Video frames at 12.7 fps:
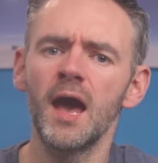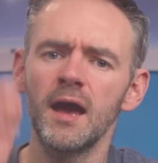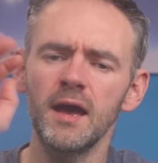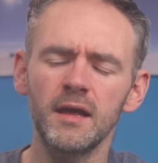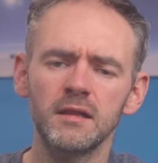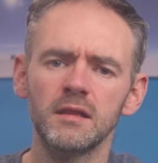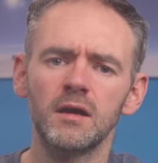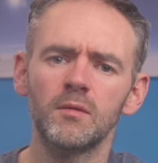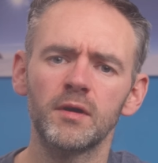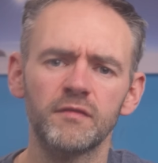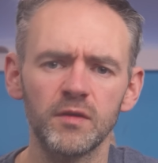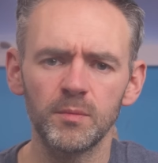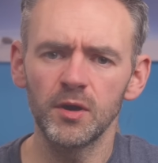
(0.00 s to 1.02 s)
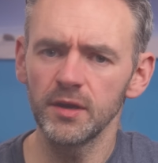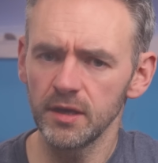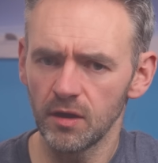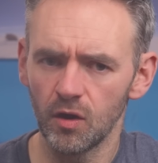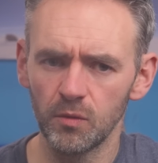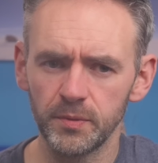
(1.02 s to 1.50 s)
Hello everybody,
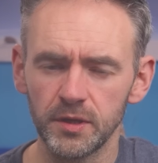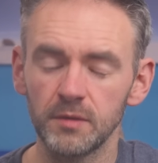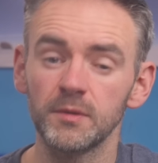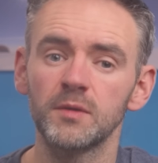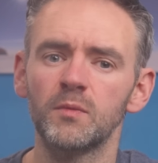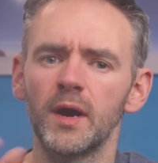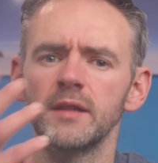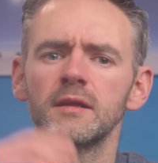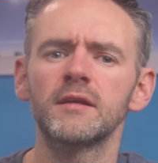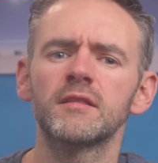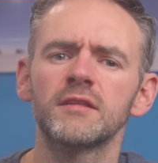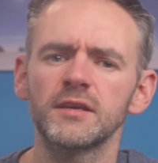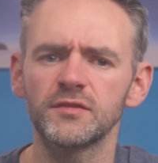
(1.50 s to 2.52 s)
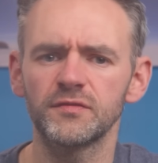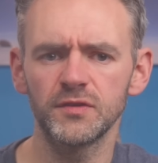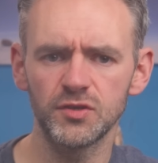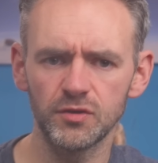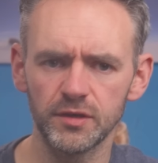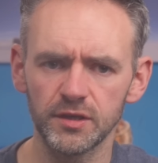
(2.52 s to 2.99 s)
hope you're doing well and thanks for
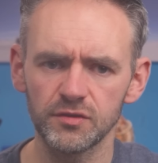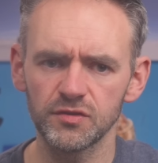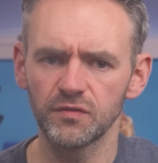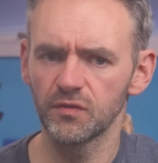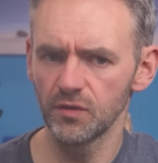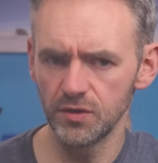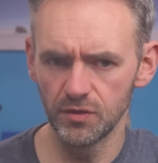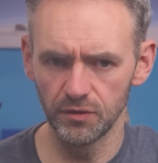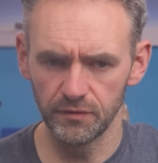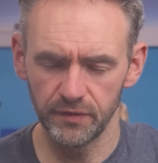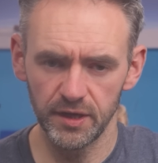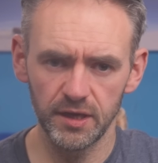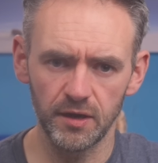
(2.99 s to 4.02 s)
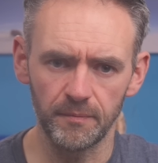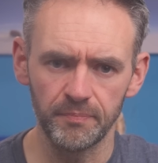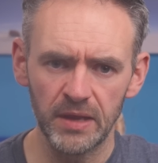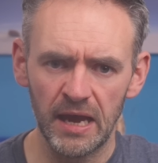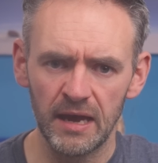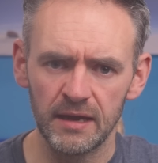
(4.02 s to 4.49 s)
joining us for another video.
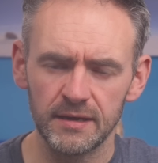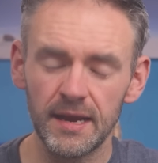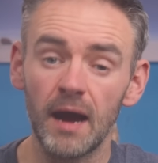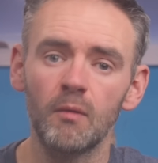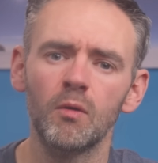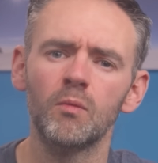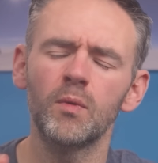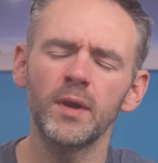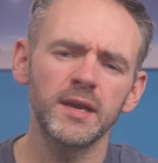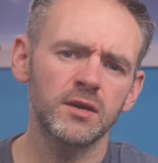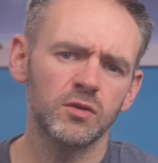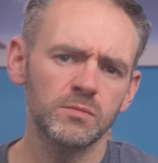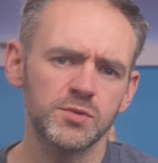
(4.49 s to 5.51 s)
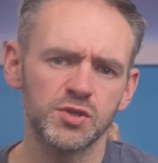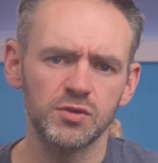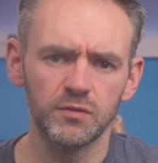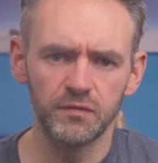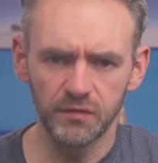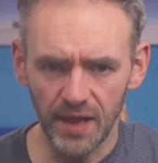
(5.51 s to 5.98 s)
Now, when it comes
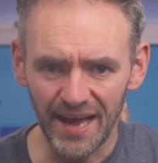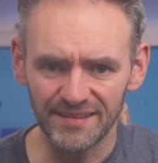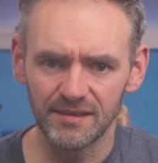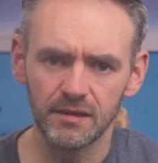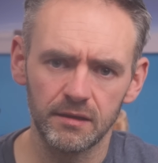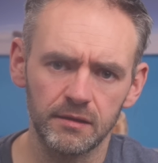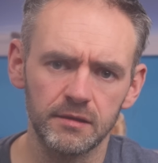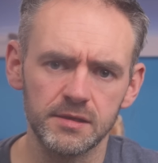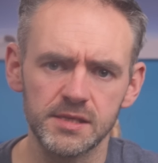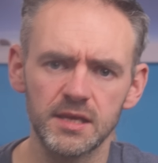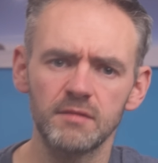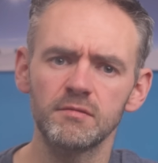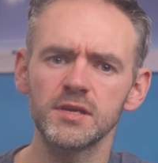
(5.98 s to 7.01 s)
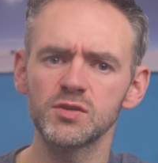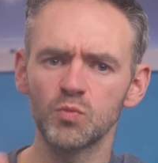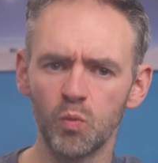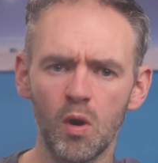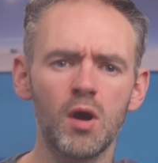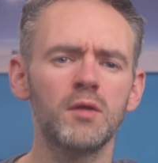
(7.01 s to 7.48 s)
to flat earthers, there is
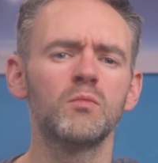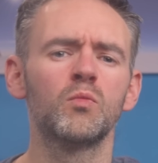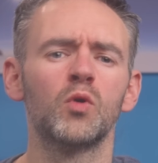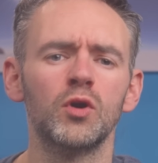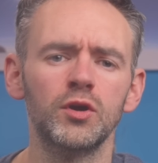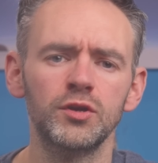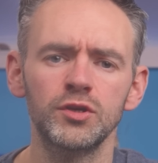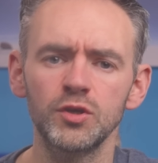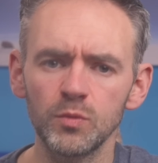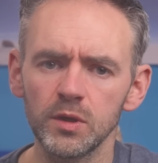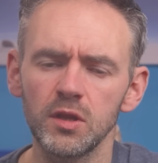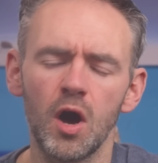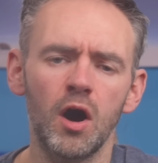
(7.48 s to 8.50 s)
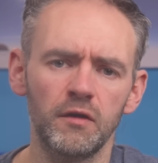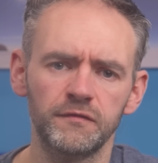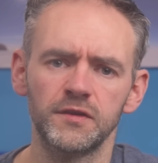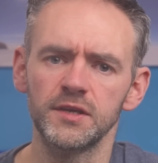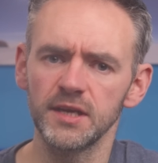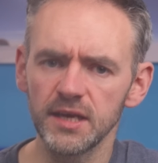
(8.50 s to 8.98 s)
one word you will
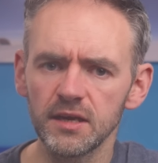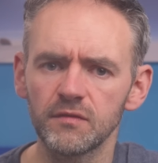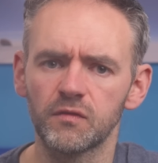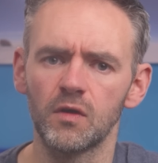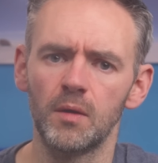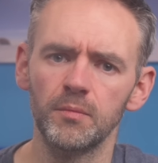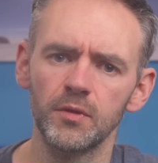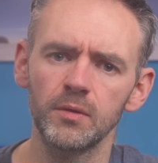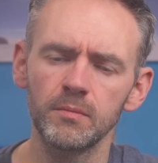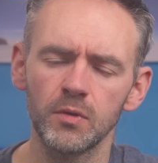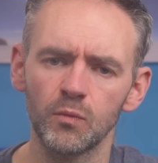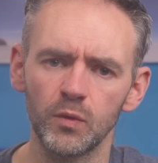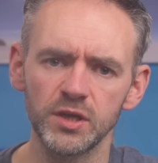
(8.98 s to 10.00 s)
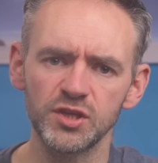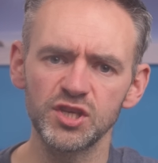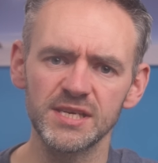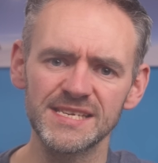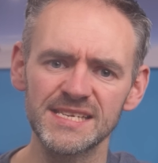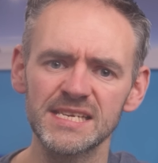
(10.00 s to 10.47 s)
often hear from them, which
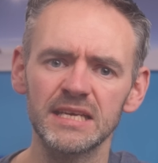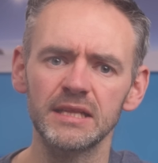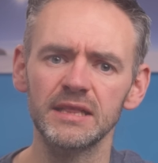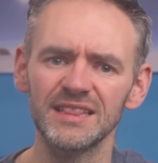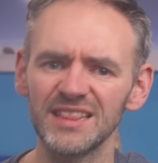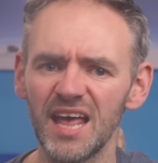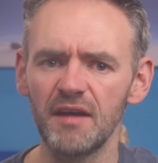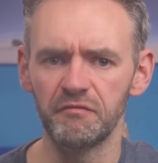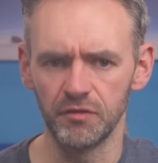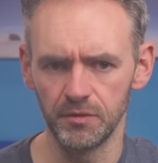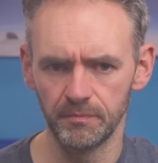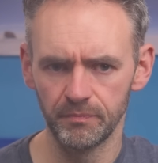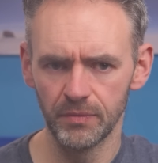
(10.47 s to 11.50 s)
is level,